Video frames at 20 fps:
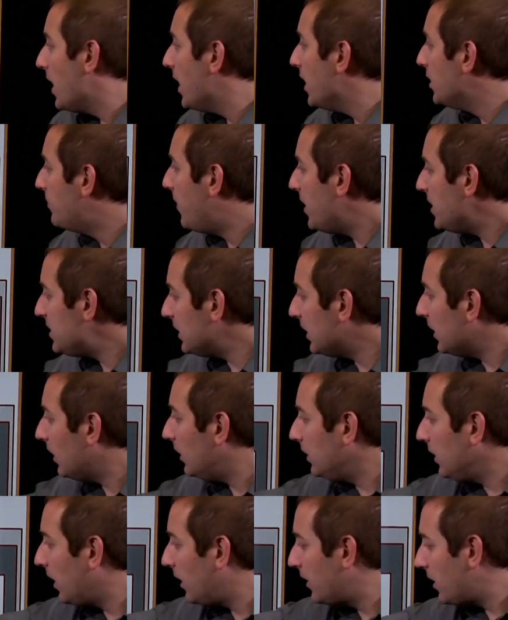It's
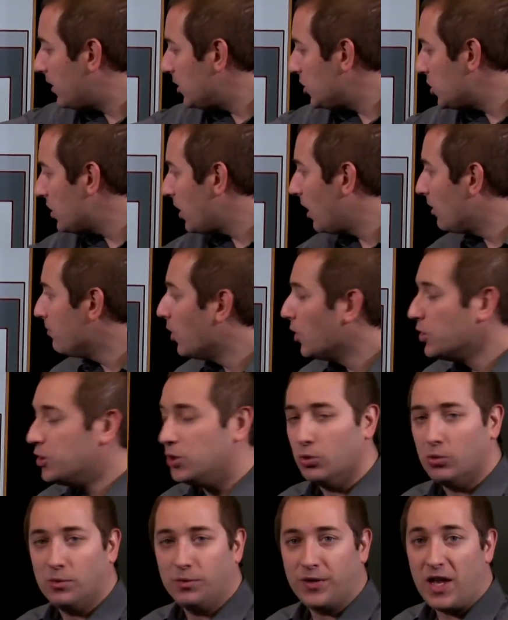basically an additional
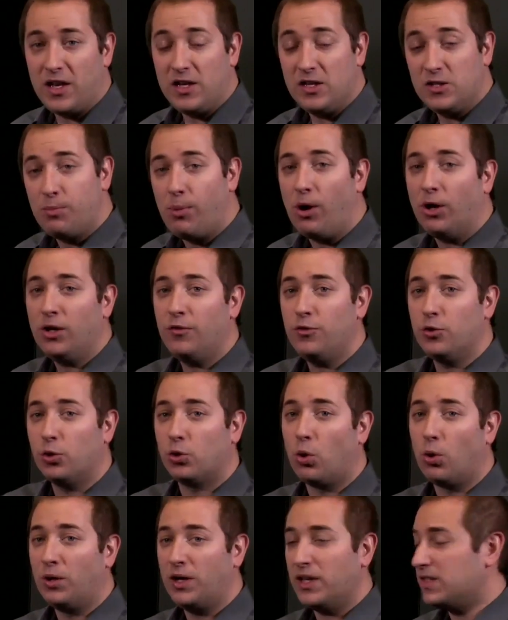module that is part of your
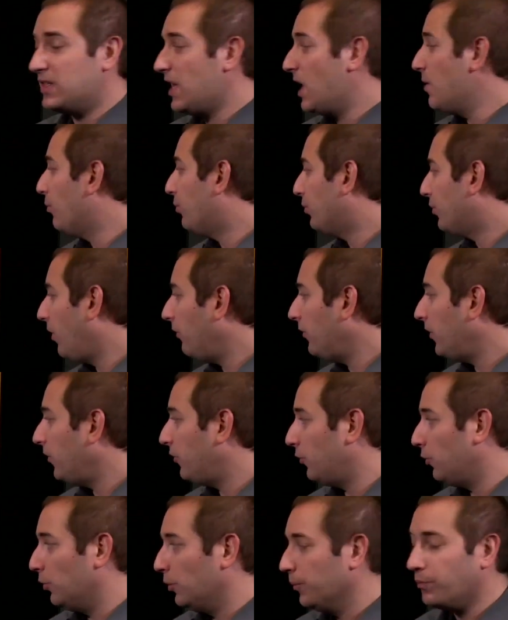Cortex-M
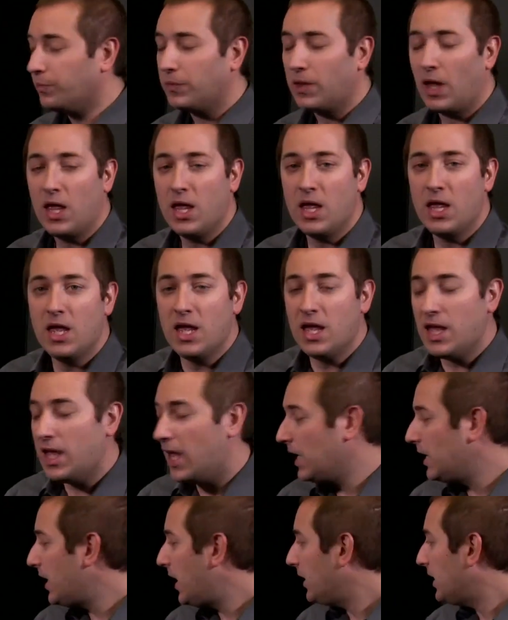processor
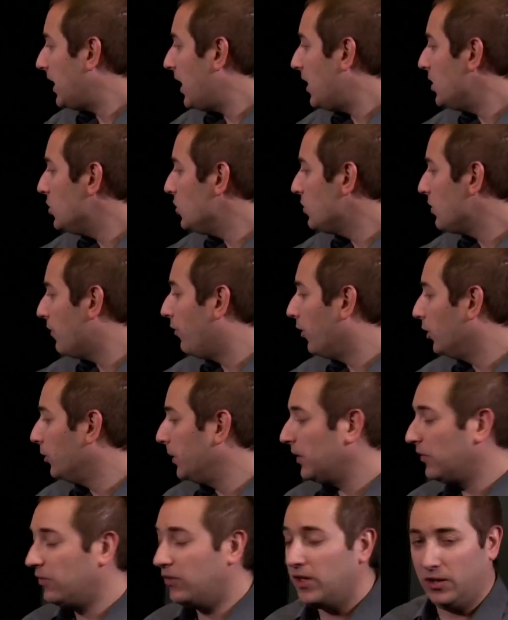and that can do the
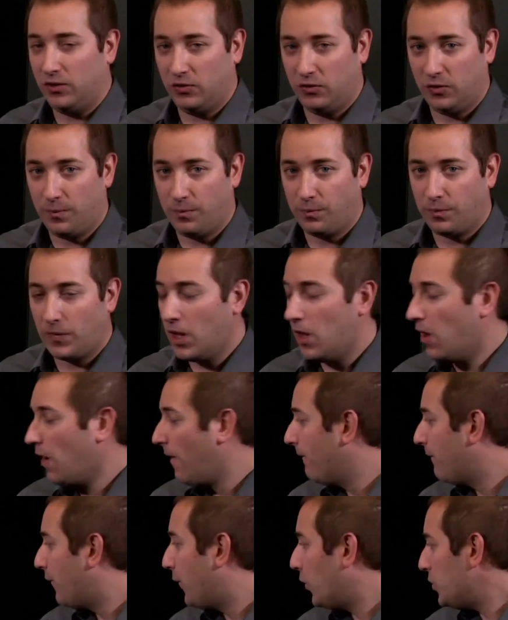following things.
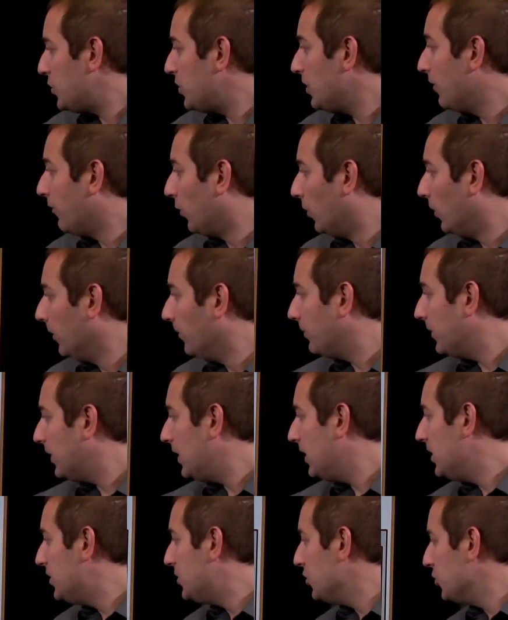First of all,
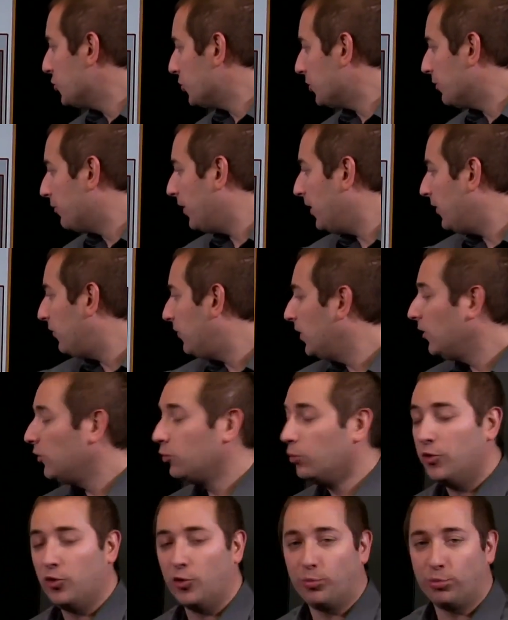it
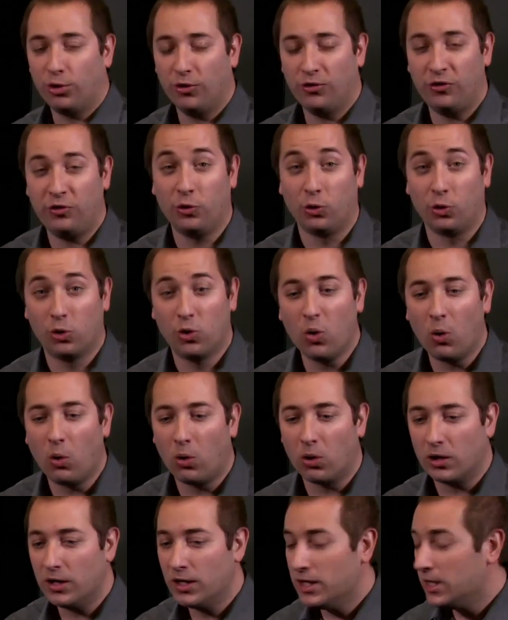interfaces with the processor
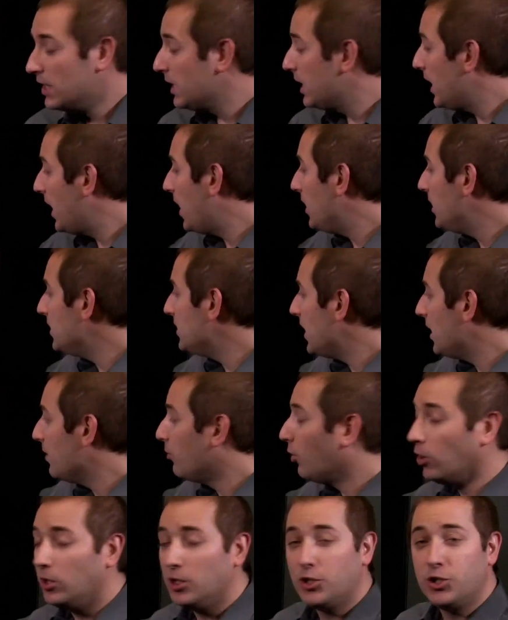core and is
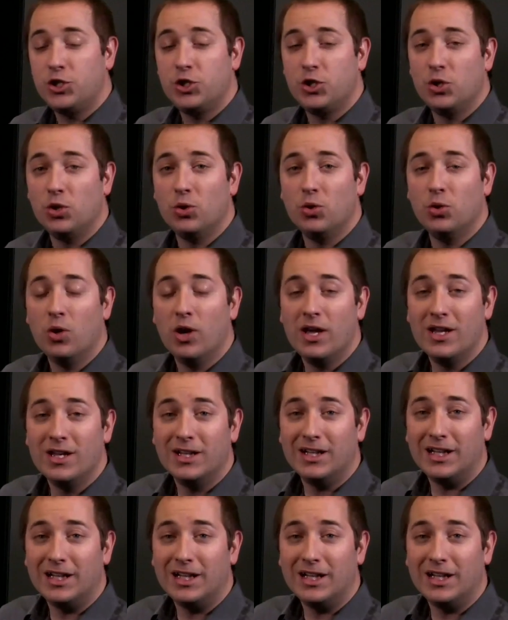able to